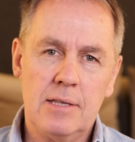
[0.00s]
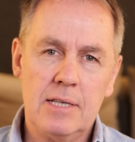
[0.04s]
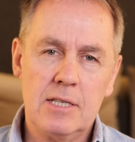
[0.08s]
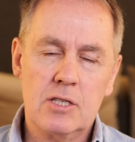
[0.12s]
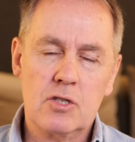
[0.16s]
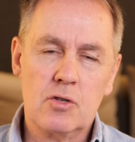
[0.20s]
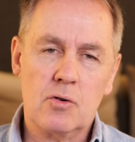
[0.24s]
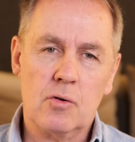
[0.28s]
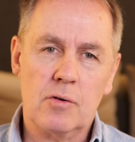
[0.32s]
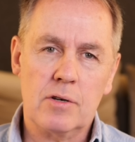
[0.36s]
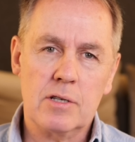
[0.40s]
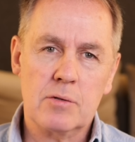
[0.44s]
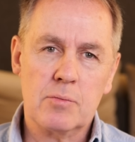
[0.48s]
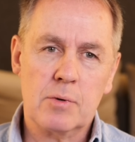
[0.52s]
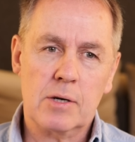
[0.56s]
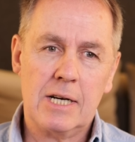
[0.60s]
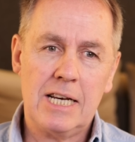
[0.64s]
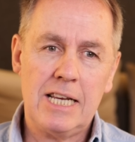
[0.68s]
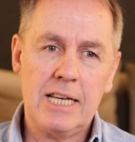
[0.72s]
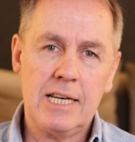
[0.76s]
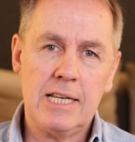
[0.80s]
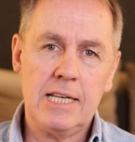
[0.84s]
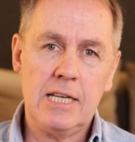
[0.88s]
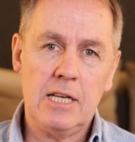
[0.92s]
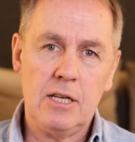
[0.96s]
These stories were
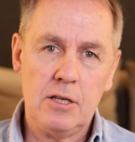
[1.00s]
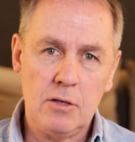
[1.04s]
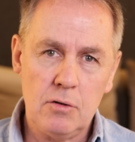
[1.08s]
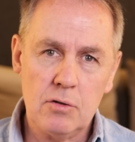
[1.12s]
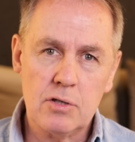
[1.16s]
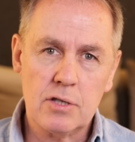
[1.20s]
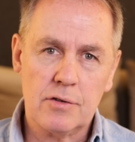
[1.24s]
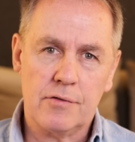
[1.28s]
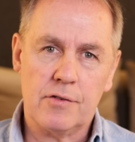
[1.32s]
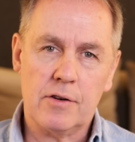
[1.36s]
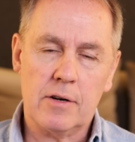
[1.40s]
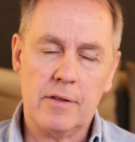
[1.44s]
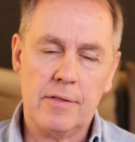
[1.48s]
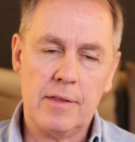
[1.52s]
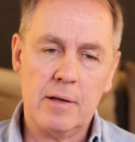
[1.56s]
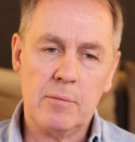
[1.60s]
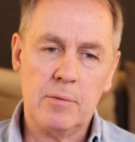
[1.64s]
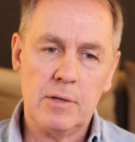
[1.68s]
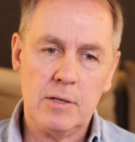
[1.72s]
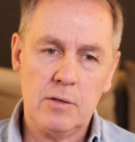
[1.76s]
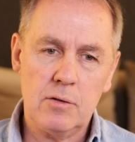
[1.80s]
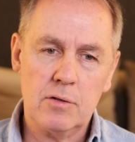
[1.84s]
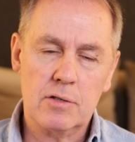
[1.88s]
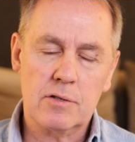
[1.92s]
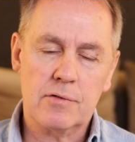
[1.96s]
clearly useful, and they were
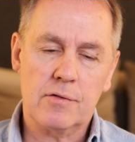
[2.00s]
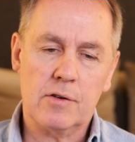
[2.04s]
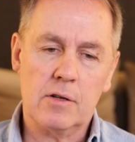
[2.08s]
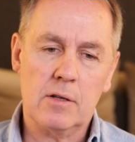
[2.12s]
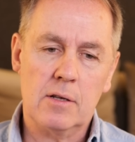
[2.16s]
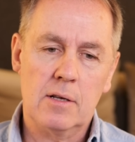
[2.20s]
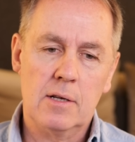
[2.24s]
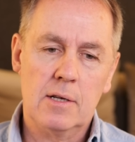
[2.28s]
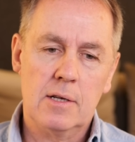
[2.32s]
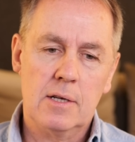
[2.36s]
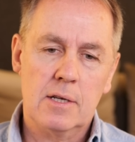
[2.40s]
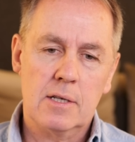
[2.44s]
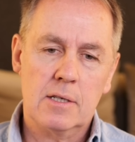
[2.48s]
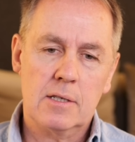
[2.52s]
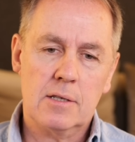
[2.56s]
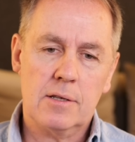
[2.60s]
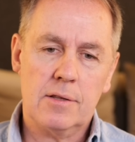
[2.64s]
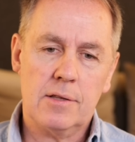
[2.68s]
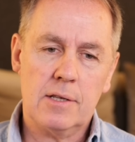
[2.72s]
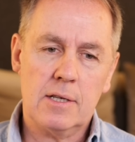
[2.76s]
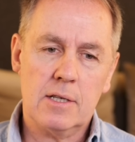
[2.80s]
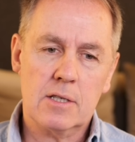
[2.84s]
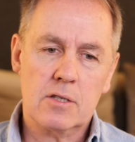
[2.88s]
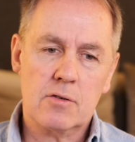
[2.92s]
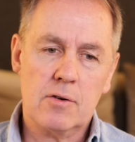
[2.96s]
useful to
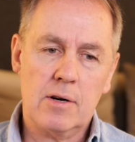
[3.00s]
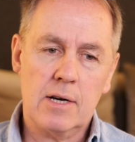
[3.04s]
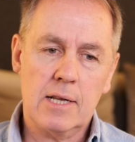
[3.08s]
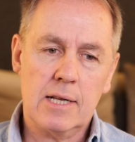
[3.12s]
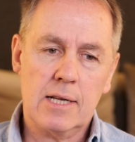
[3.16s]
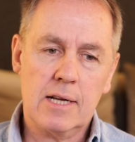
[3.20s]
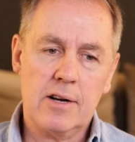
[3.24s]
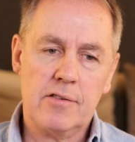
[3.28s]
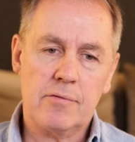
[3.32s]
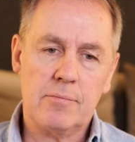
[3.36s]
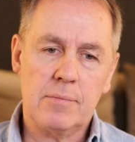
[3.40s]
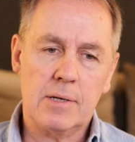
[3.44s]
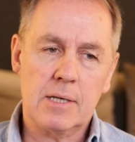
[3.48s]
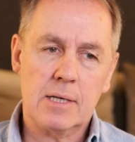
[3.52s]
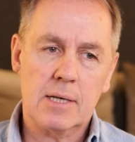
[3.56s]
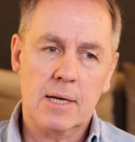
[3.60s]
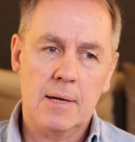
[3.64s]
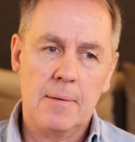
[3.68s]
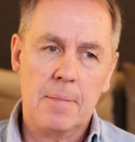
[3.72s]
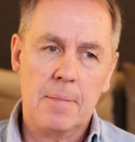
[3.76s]
the Israeli government.